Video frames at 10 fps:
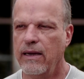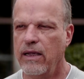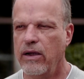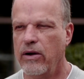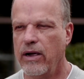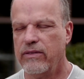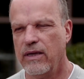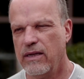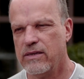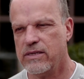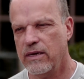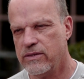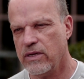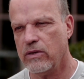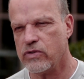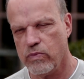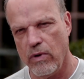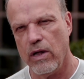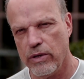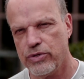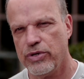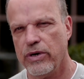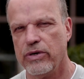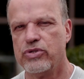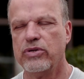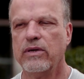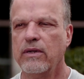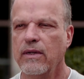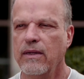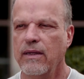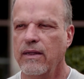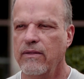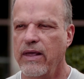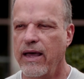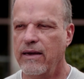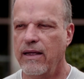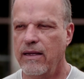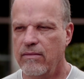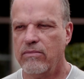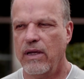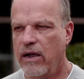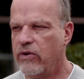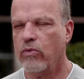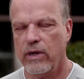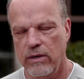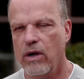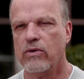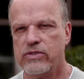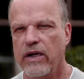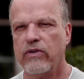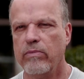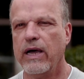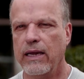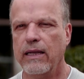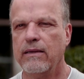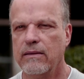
And here, I think, because it is a little smaller church, that everyone knows everybody.